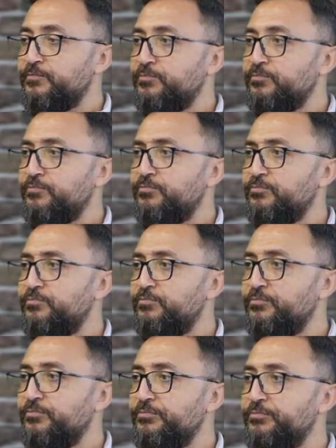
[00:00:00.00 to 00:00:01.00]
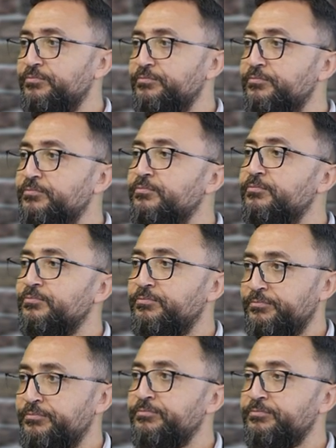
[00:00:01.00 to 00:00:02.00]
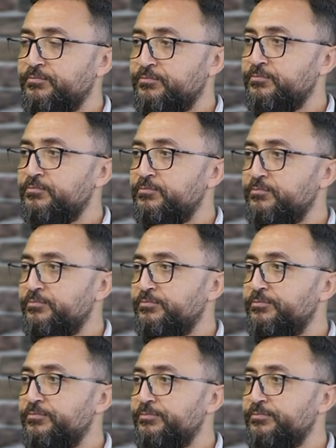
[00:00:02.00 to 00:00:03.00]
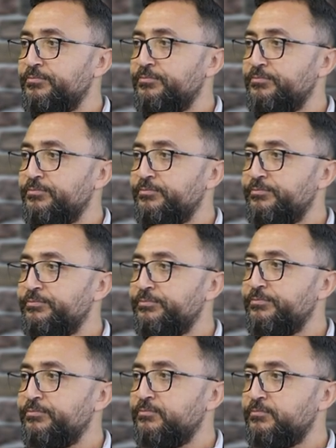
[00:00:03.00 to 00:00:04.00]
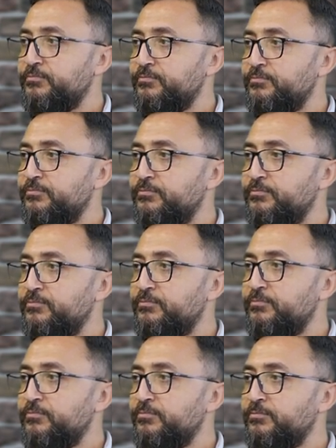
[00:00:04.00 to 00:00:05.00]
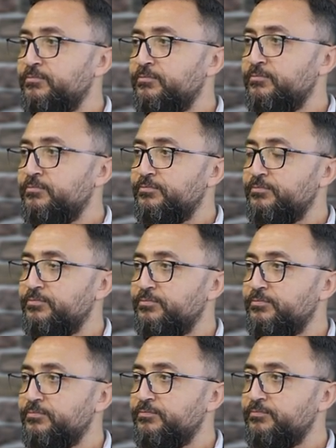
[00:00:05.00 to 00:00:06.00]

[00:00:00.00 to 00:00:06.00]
The person shown says nothing.